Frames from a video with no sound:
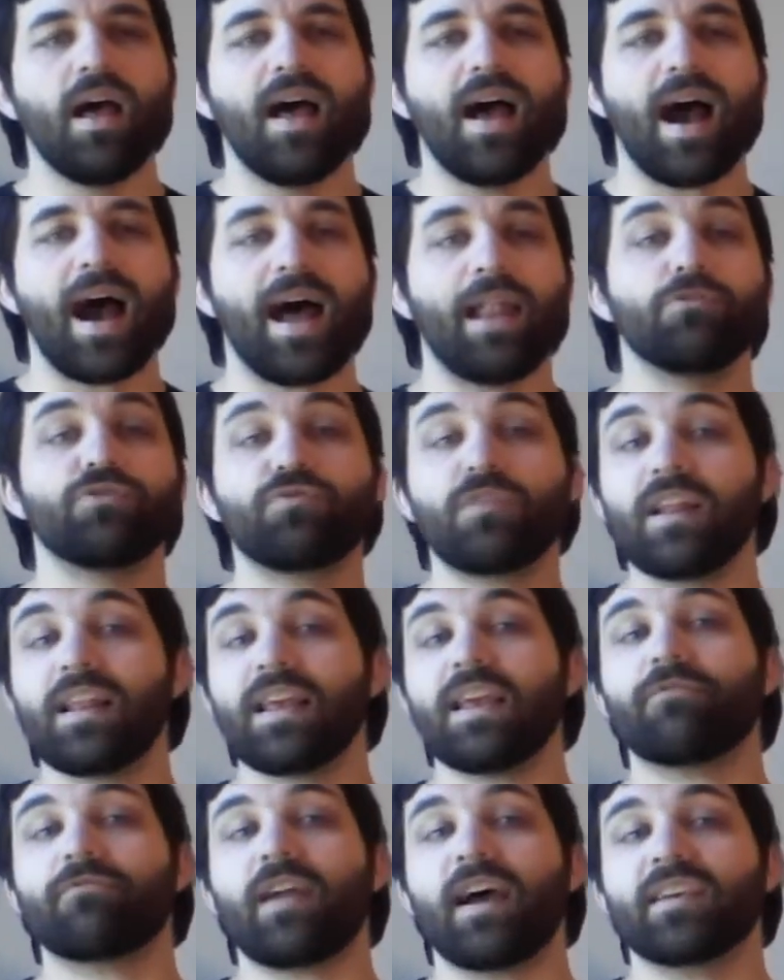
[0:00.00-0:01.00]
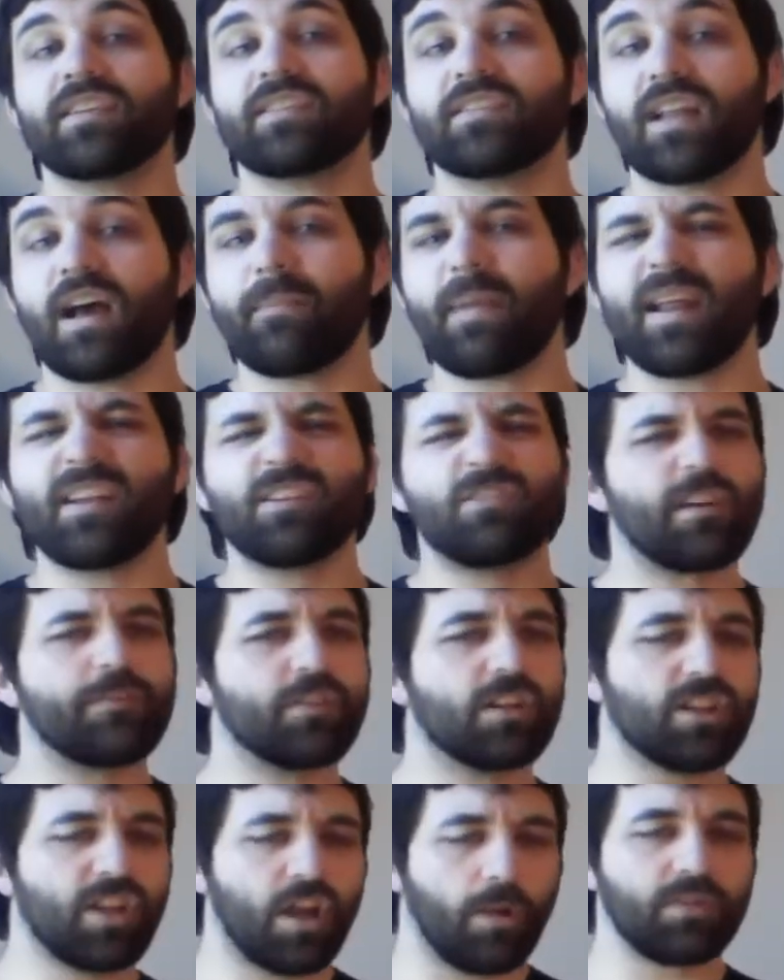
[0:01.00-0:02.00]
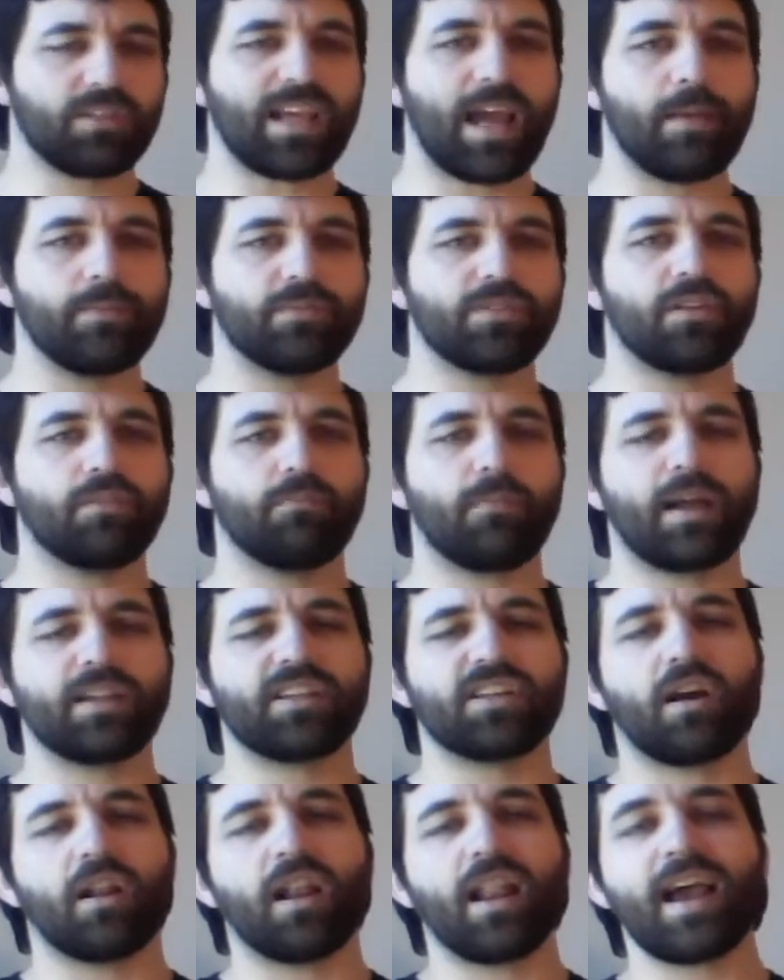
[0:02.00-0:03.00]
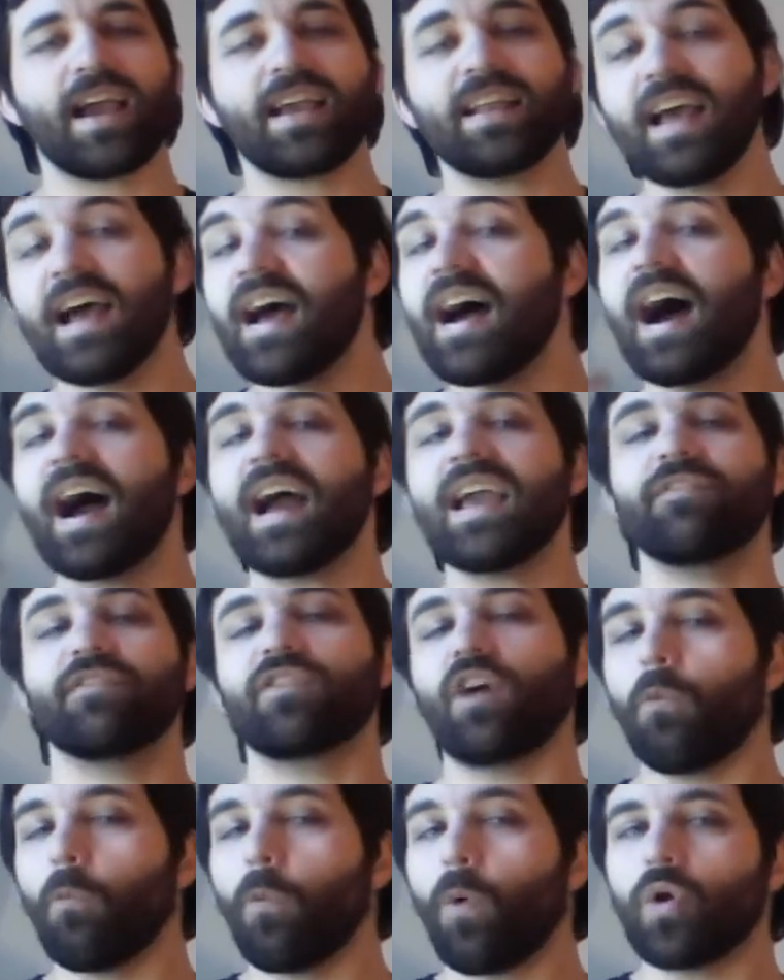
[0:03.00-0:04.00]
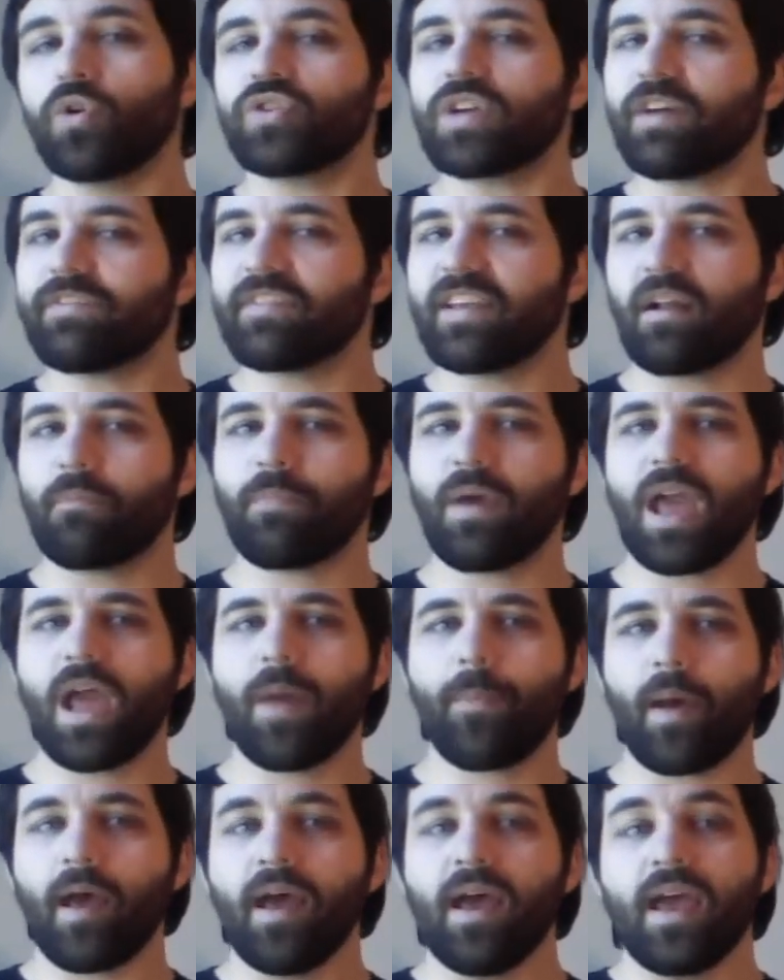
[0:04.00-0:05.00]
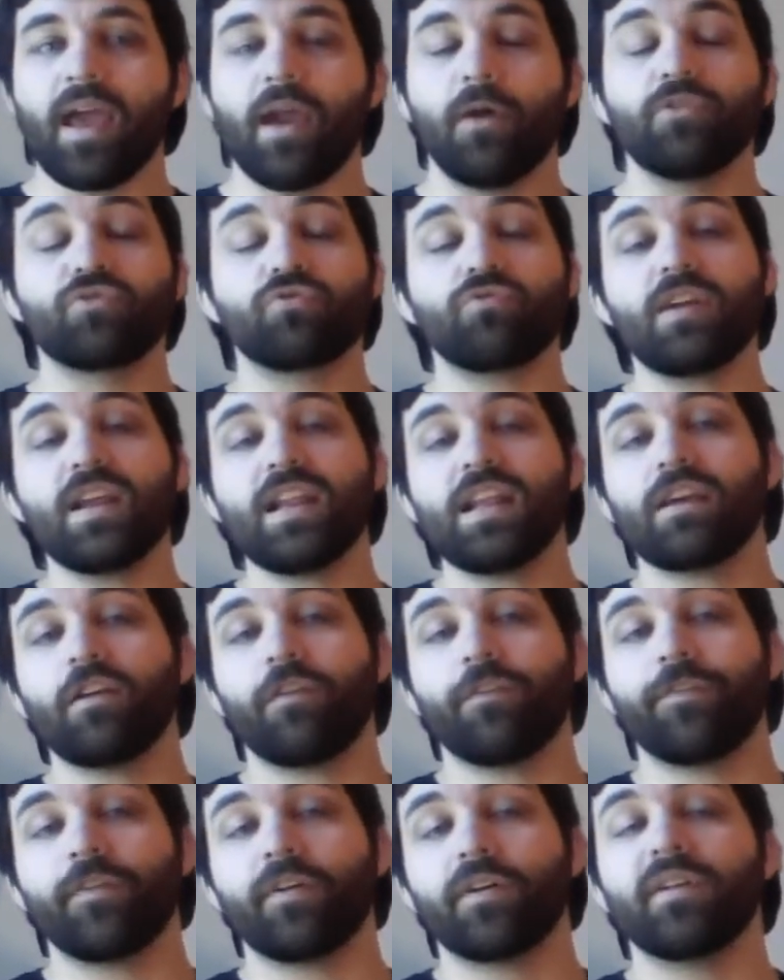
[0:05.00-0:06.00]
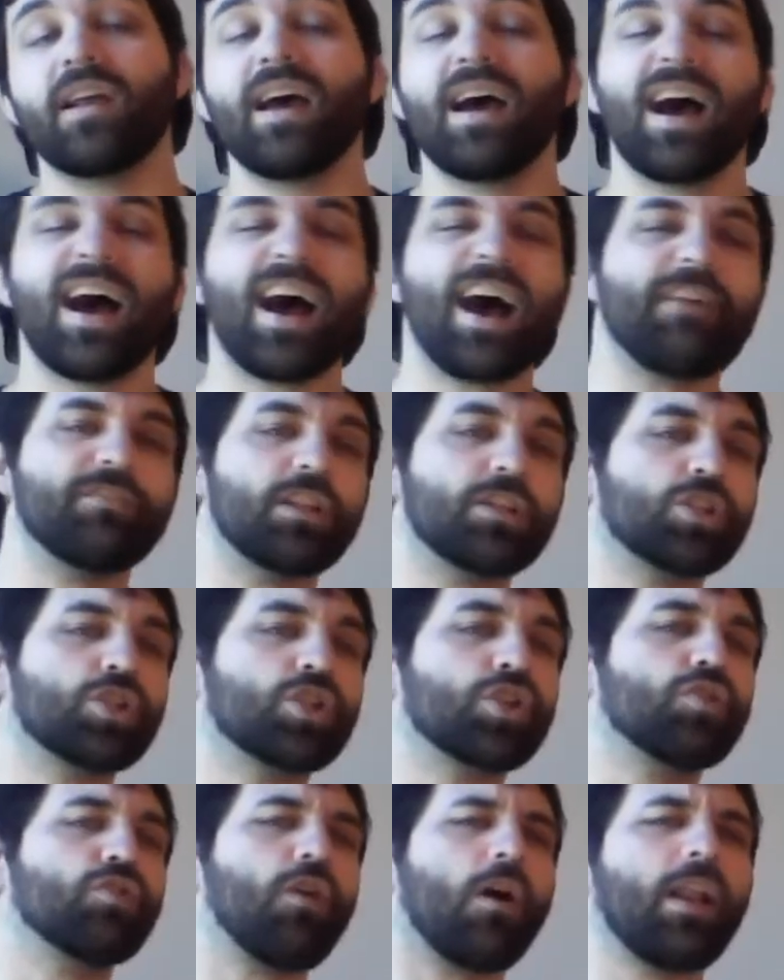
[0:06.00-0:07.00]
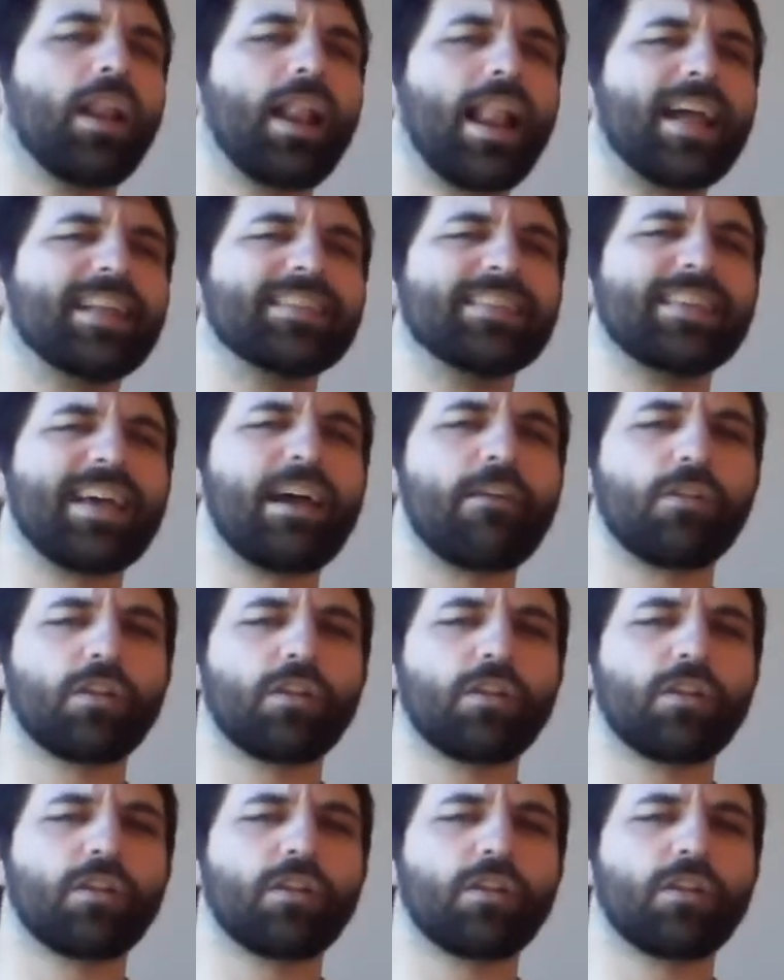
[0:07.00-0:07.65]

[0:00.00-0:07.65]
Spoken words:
and it was really interesting. I managed to draft it a couple of times on Magic Online. I even got one draft in on paper. It was really good fun. Having the Tron lands there at